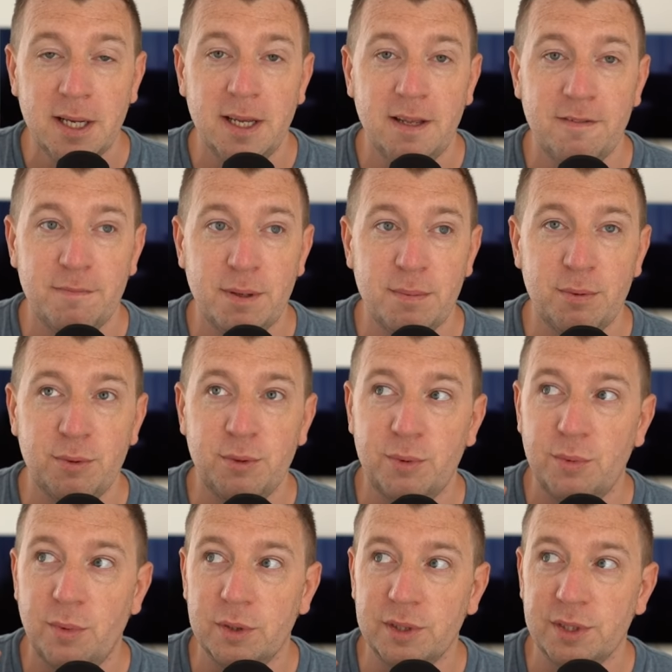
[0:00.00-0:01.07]
If
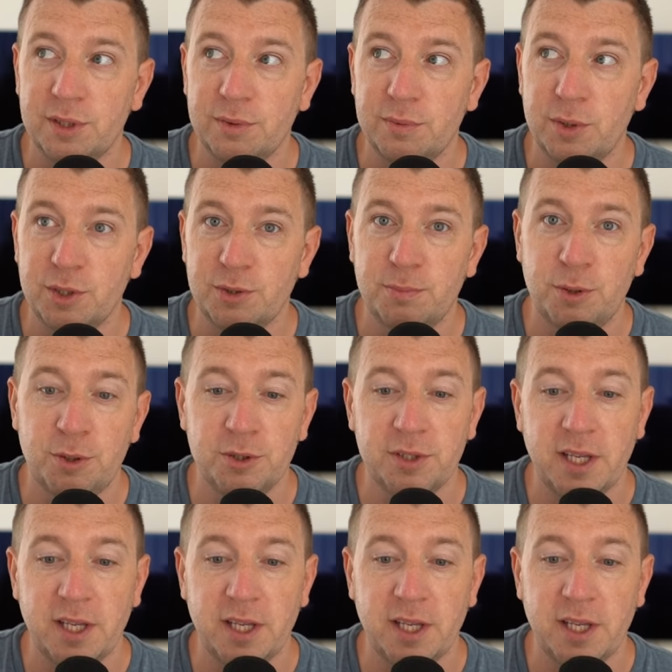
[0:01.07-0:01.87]
people want to watch porn,